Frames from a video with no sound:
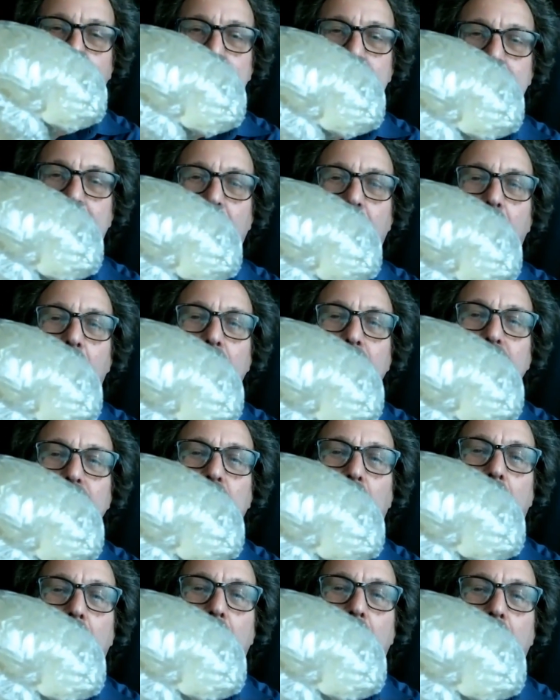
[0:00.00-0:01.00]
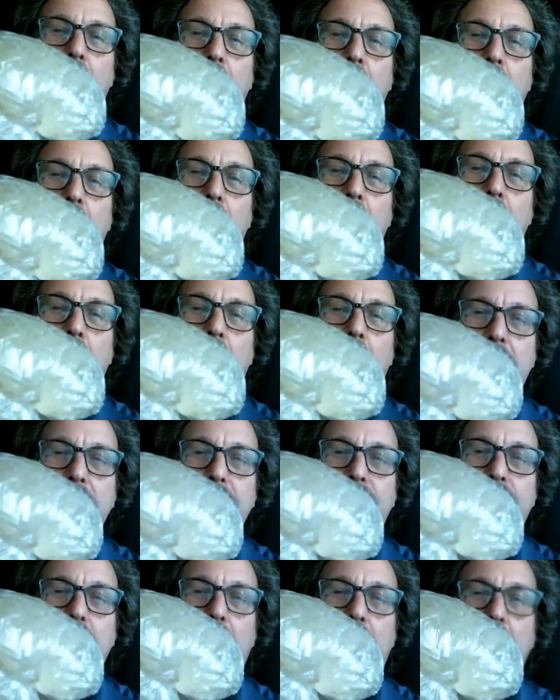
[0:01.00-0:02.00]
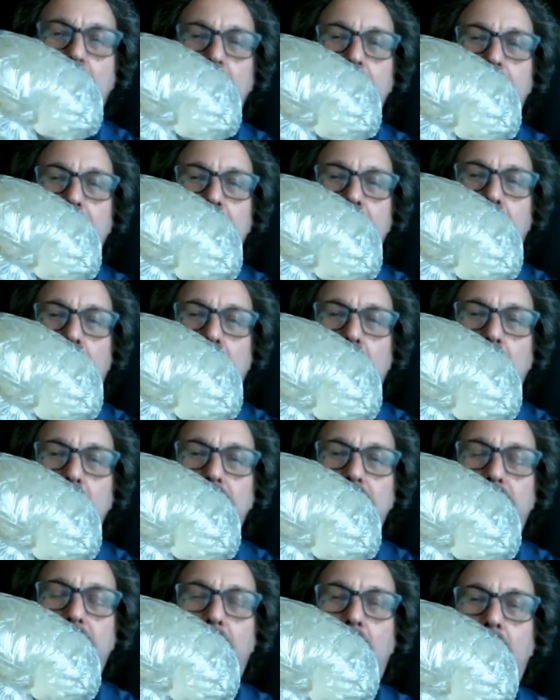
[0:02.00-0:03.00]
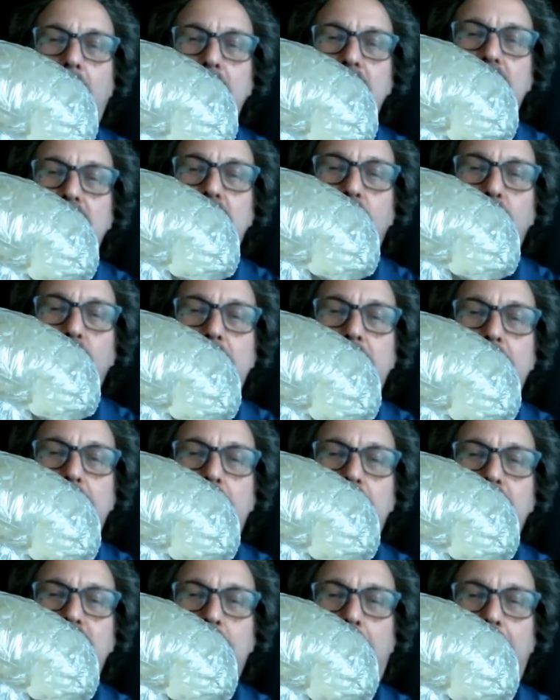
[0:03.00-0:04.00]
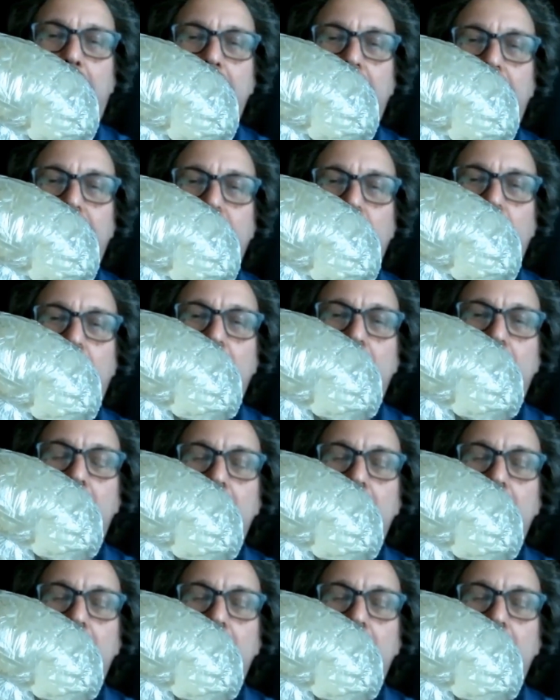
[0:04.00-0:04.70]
but also all of our blood flow and all our, our cerebrospinal fluid,